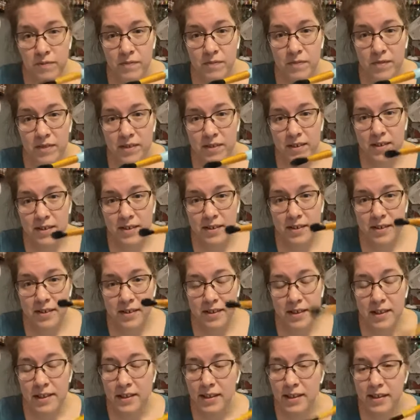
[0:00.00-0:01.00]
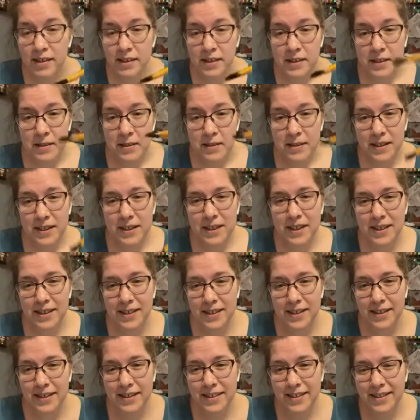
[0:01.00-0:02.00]

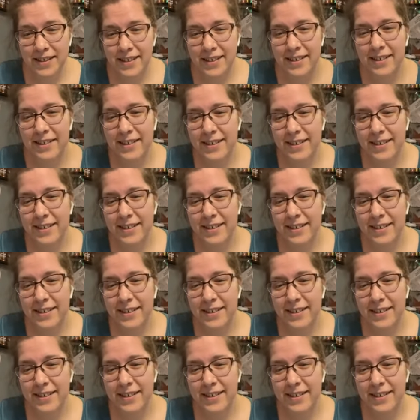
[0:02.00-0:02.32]
No one is speaking in this clip.